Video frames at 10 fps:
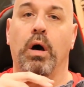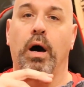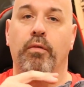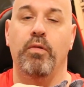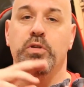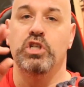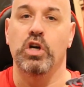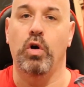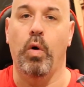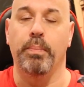uh, from
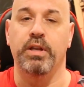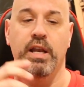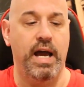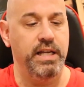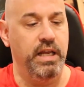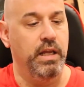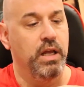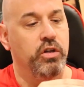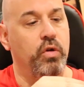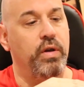zero up to 90.
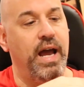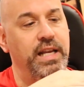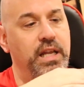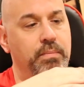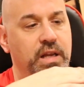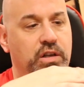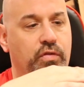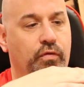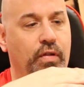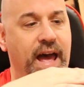So 90 means
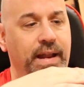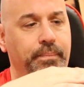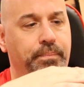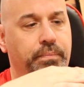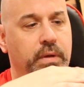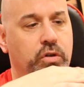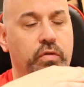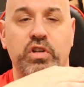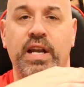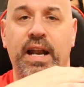flat. So
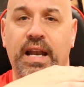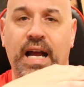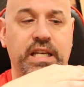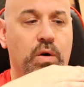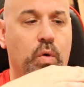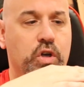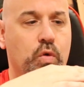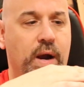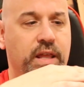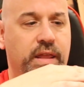if you set it at 90, it wouldn't
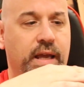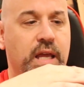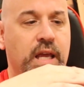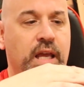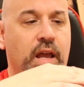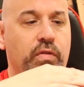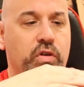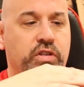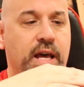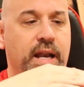do anything. If you
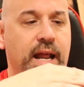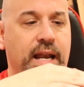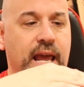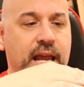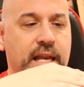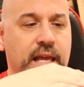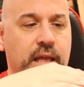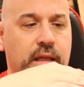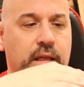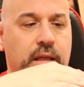set it at
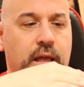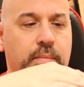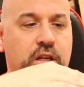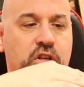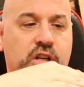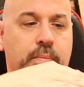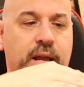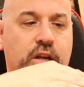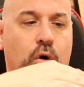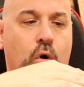80, it means it's gonna
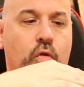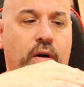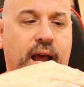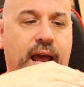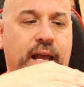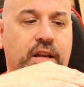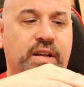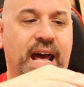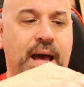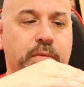make your overhang, it's
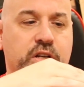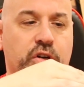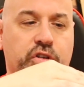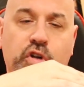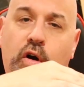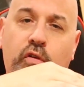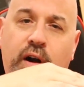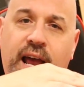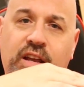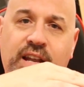gonna add material so your
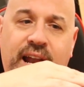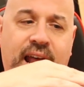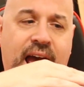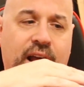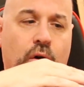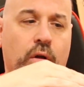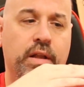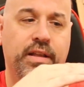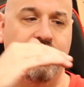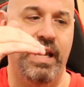overhang is at an angle
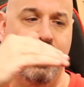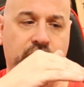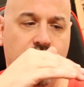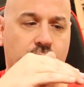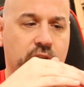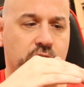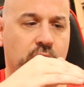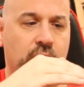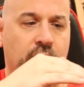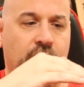that's 80
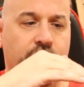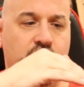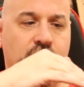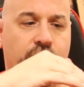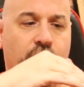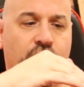degrees. And if you set it for